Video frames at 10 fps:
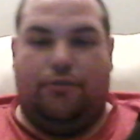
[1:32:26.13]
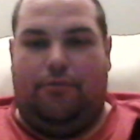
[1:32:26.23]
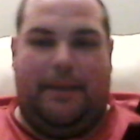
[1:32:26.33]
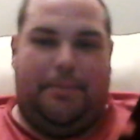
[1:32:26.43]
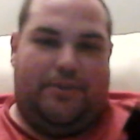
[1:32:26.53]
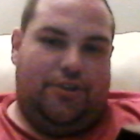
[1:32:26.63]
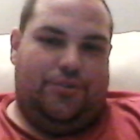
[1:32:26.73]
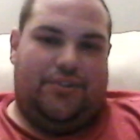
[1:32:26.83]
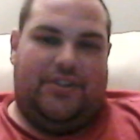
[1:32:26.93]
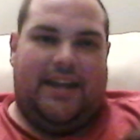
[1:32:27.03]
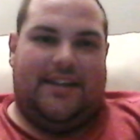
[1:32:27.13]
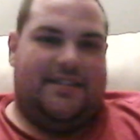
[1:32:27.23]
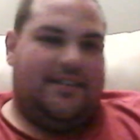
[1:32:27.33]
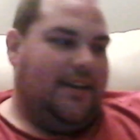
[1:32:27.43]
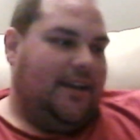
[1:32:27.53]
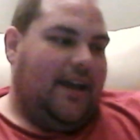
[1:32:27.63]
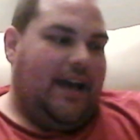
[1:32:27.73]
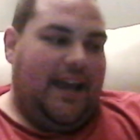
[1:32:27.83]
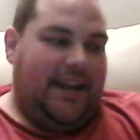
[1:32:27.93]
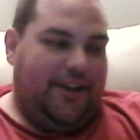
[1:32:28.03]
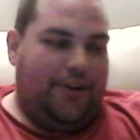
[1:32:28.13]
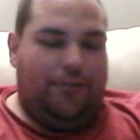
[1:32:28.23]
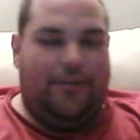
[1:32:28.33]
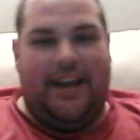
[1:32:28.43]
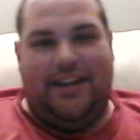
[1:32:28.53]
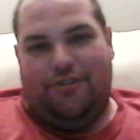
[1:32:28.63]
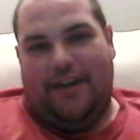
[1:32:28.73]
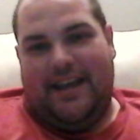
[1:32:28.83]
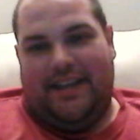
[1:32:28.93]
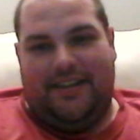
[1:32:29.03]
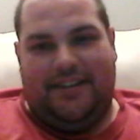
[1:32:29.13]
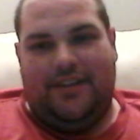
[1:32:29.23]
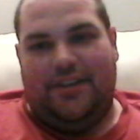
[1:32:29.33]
Rip 2 cents. I know, right, Dragon?